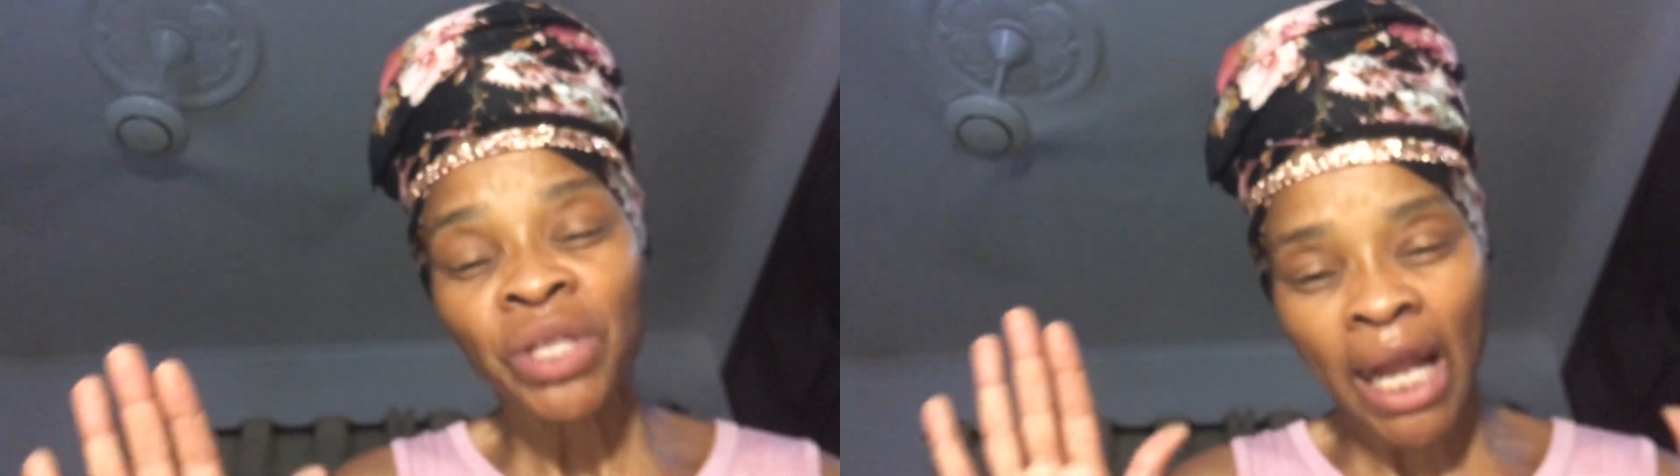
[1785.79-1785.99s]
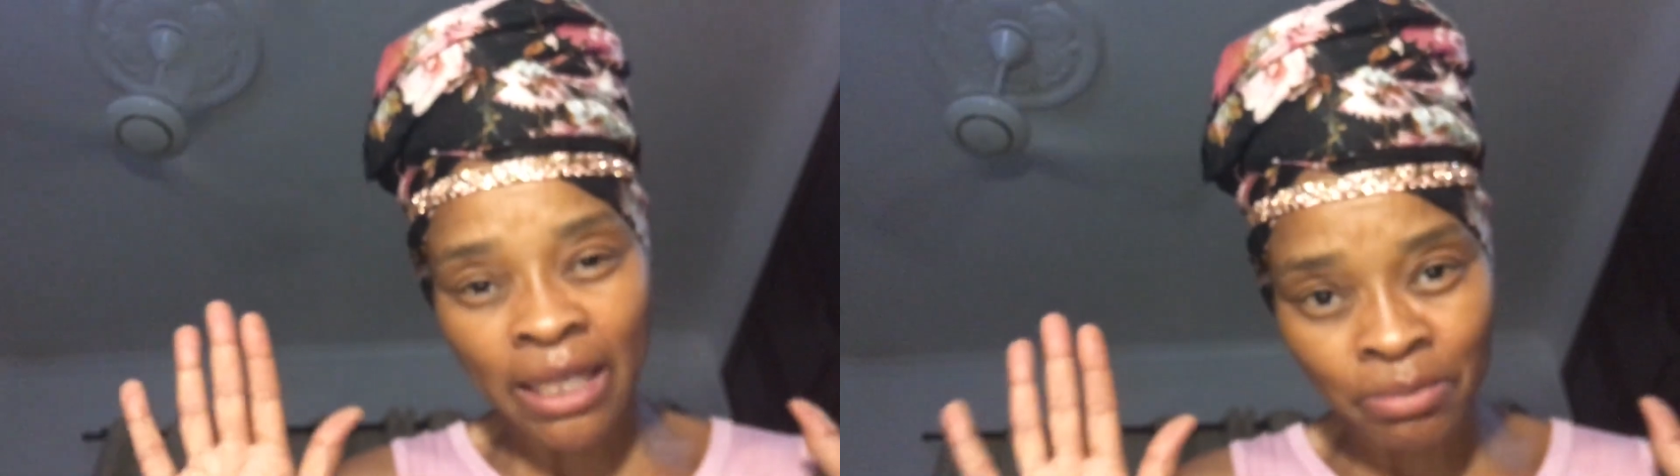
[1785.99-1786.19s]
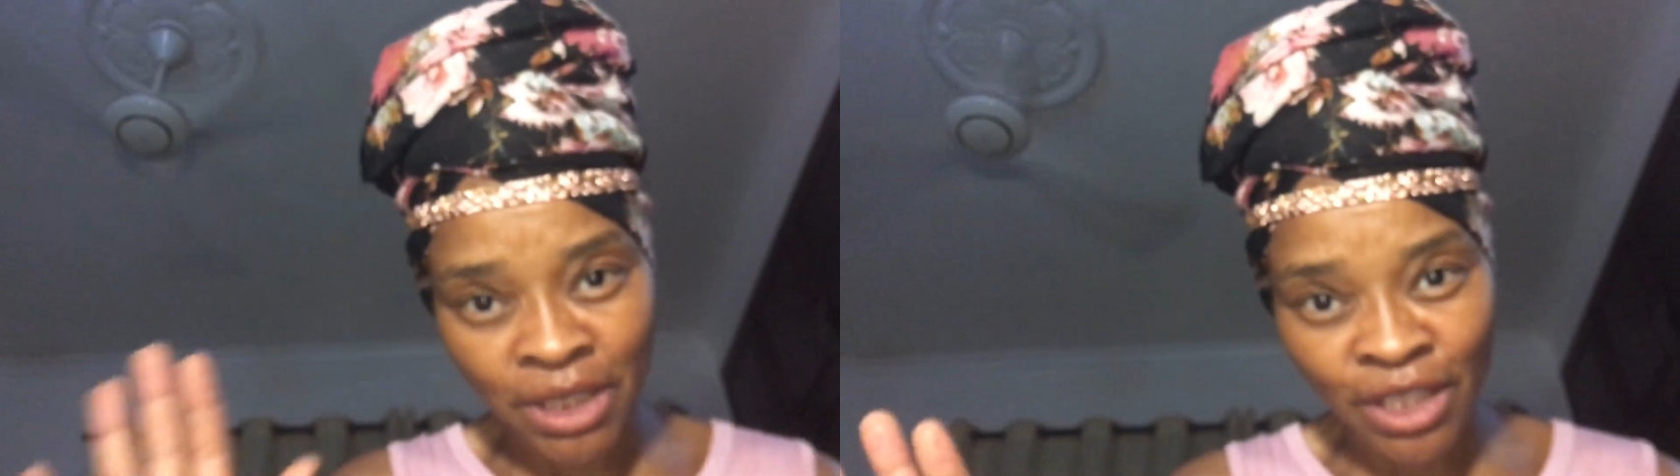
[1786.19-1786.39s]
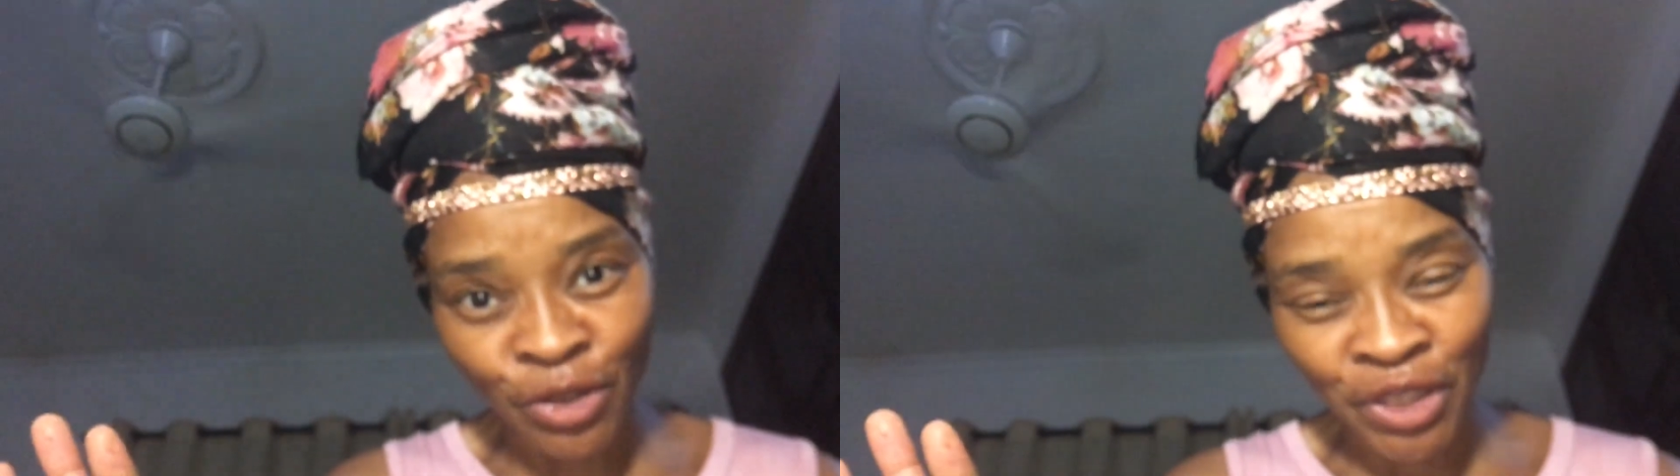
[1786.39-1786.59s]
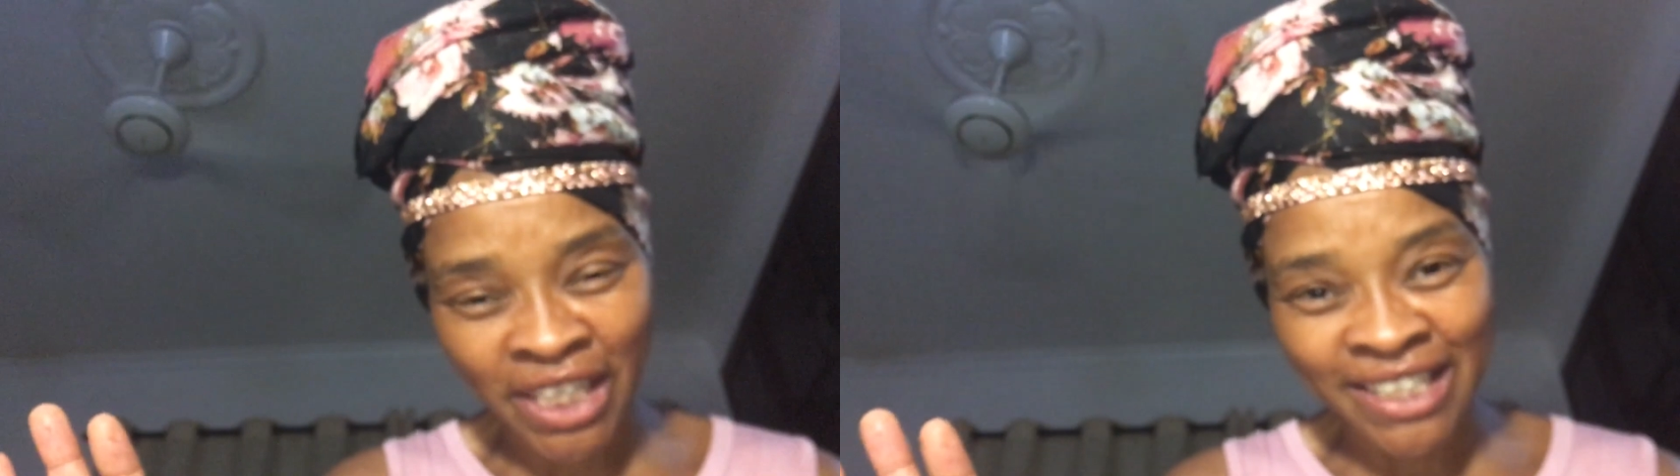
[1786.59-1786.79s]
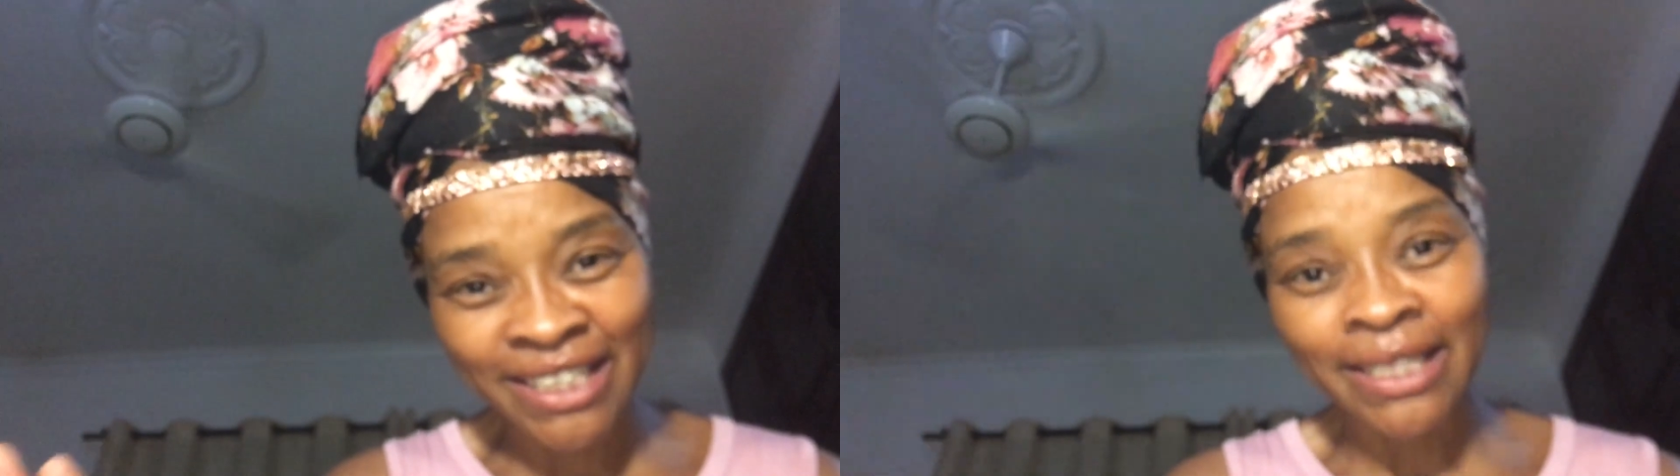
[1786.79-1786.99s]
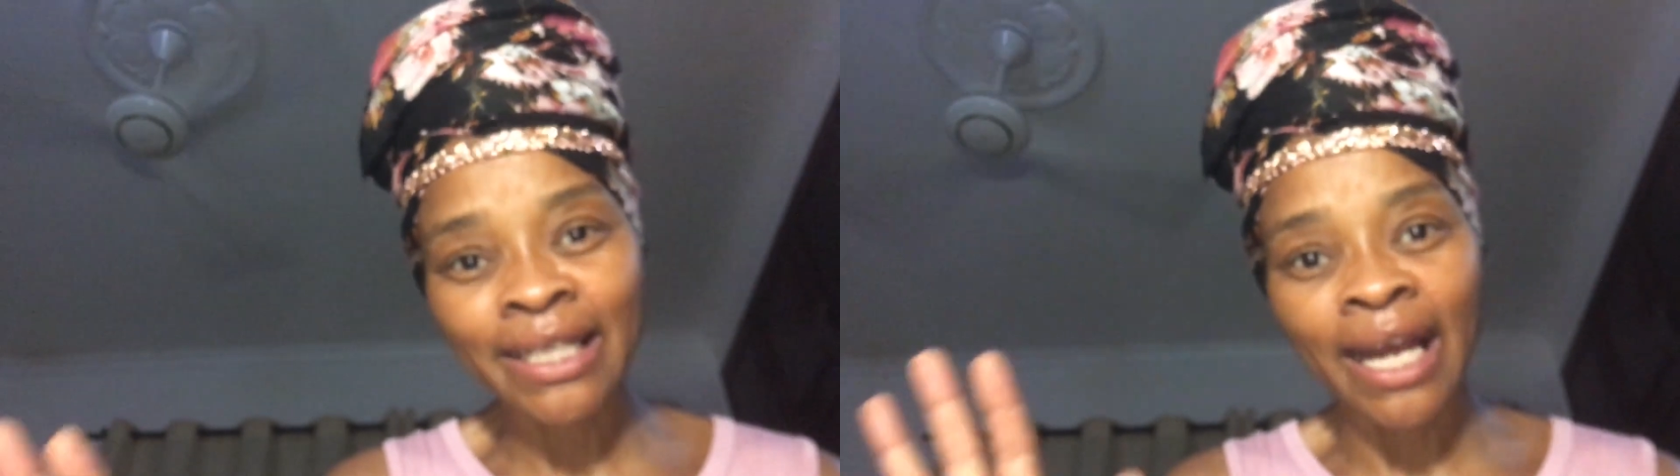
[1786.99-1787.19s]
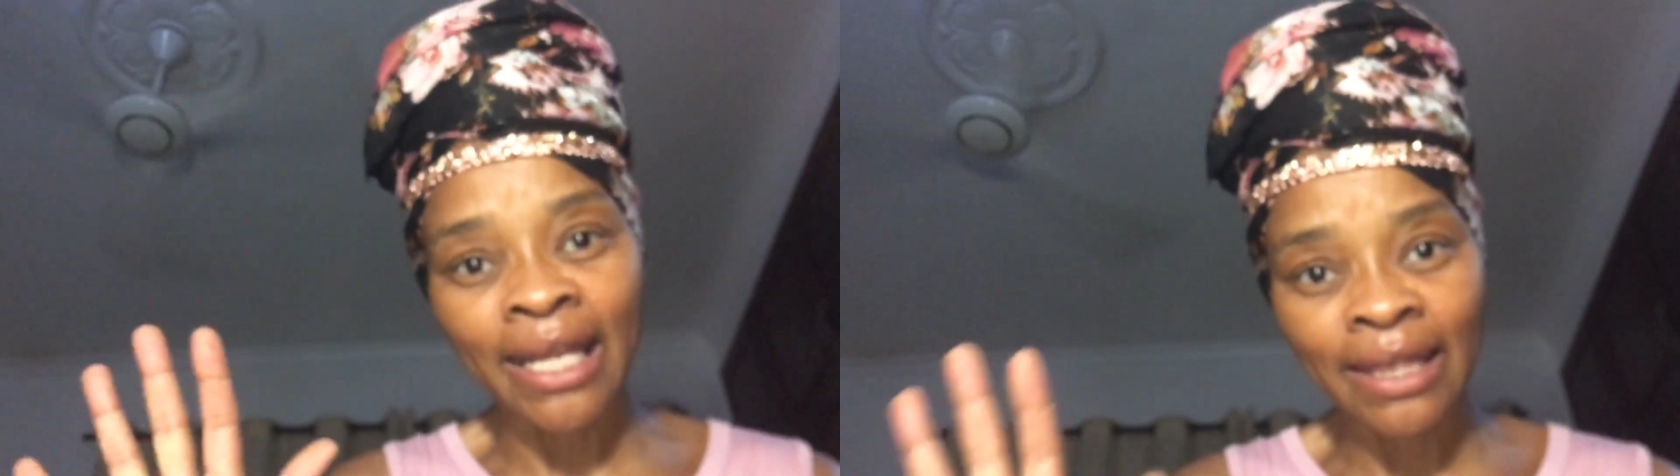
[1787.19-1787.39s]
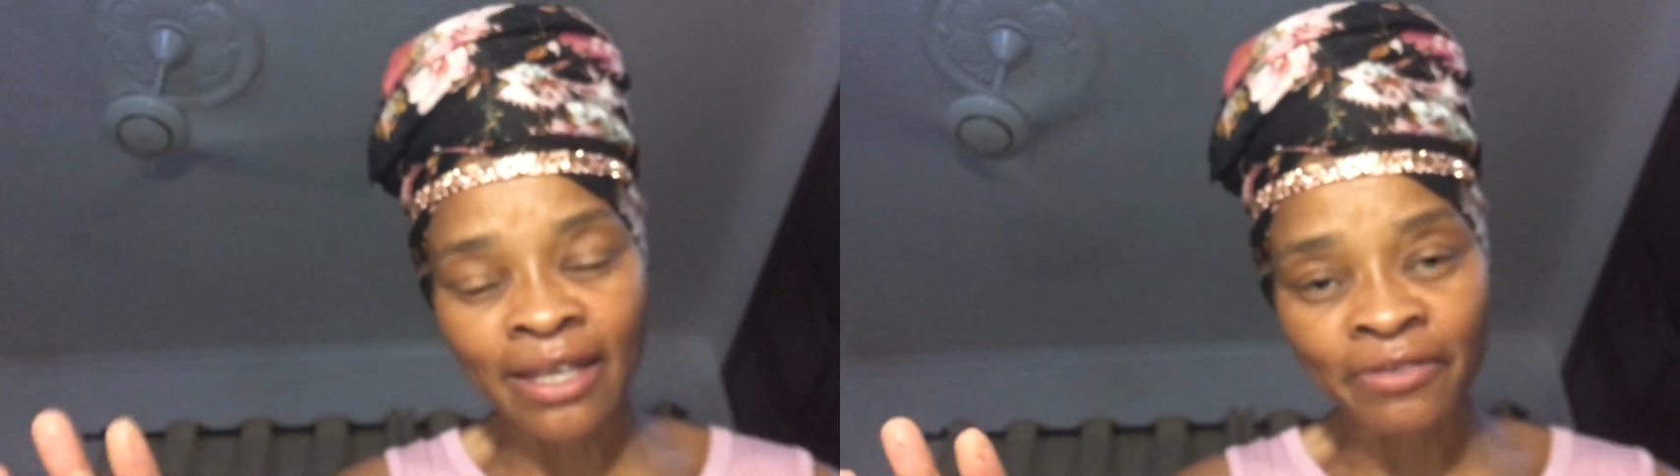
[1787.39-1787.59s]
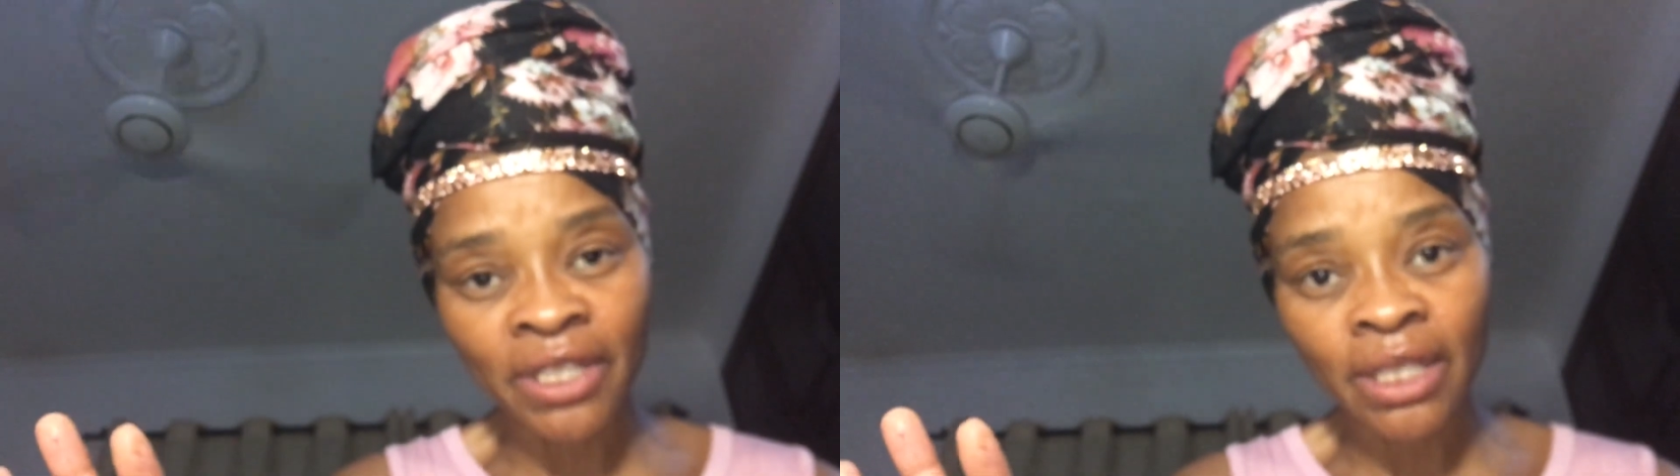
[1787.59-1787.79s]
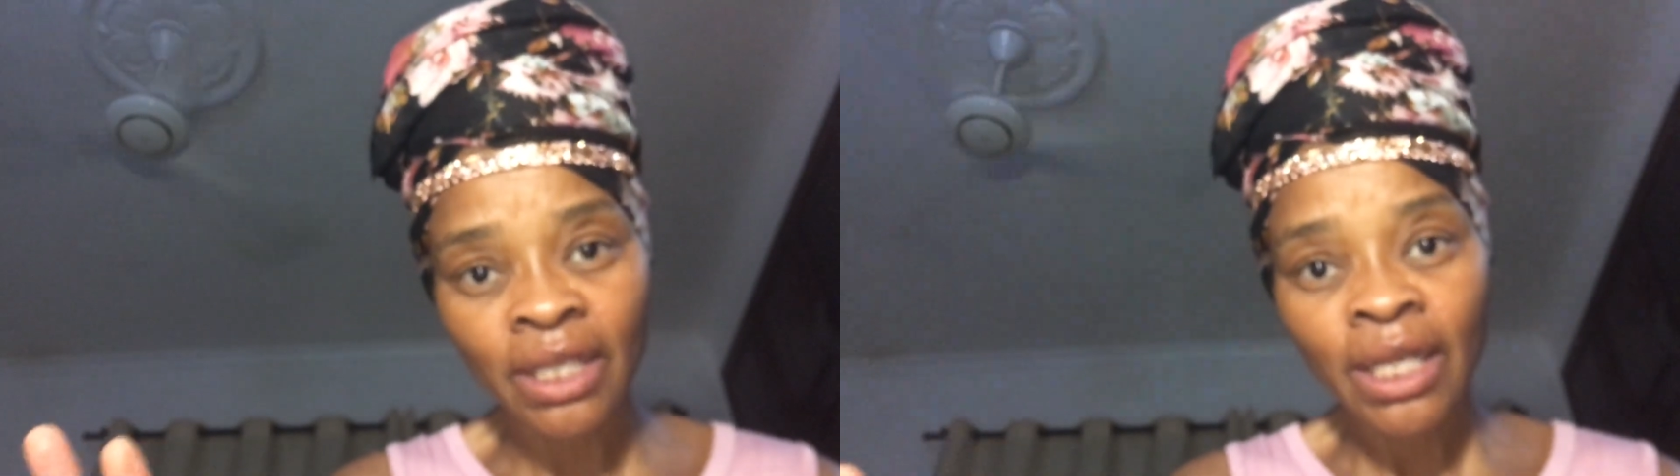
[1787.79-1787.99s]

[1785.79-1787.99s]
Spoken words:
I am still on the continent. I love it.